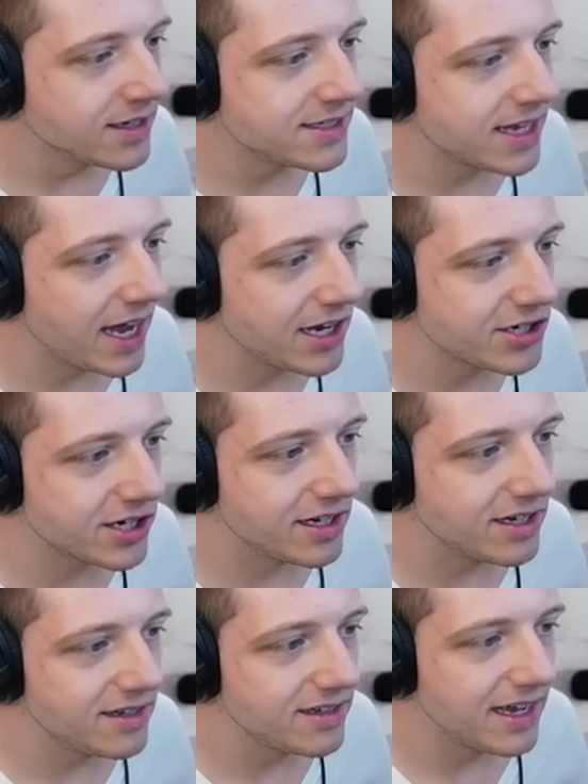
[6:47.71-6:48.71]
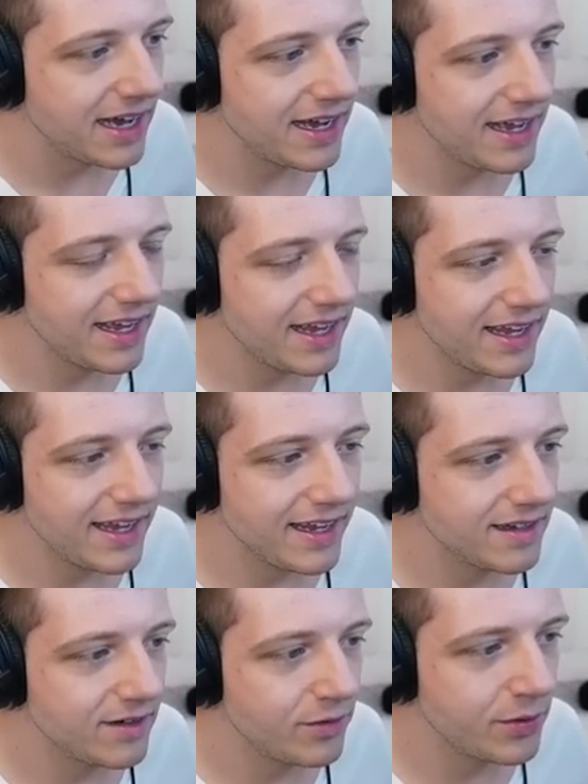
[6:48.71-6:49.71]
Sasha.
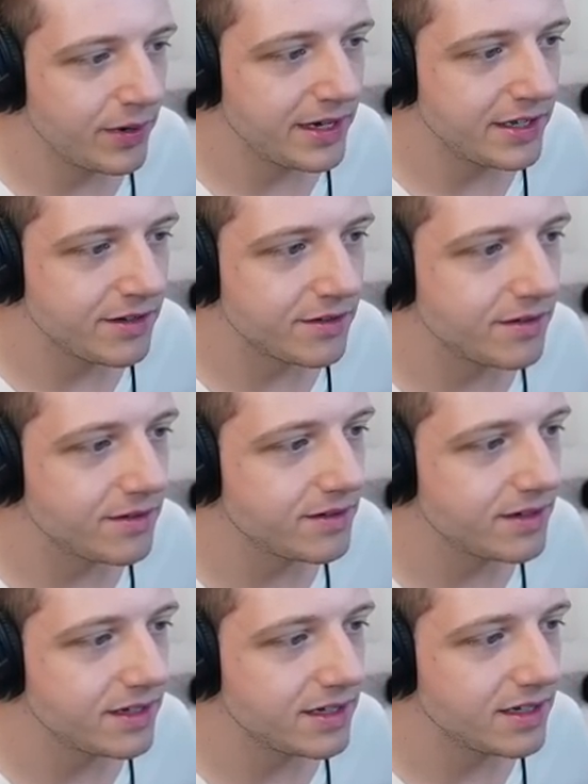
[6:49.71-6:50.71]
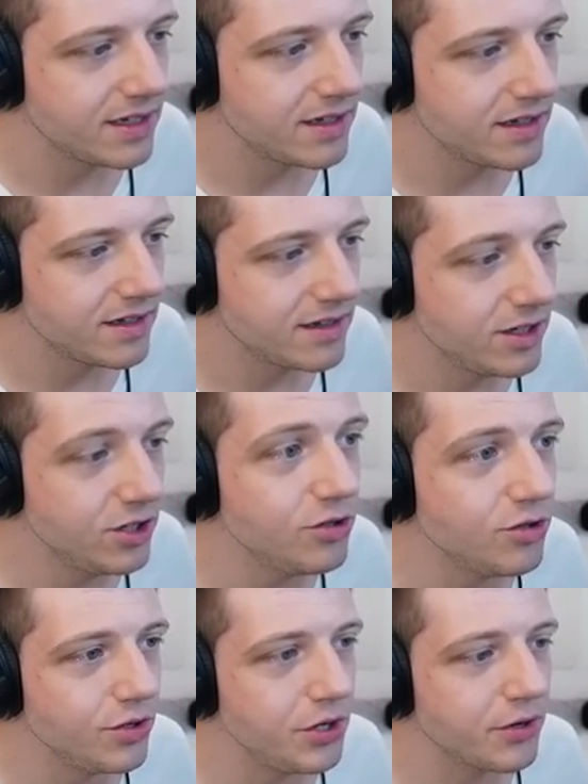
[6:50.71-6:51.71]
Hi. What do I do?
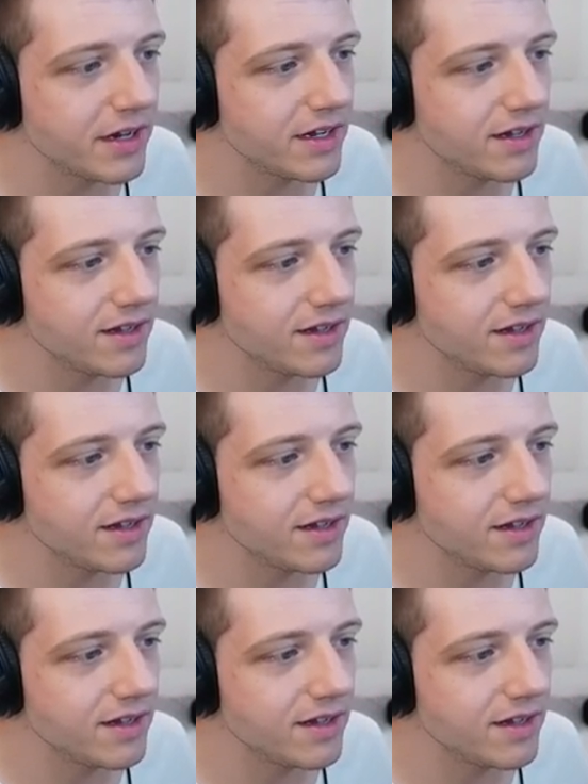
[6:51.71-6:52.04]
Ooh, you can...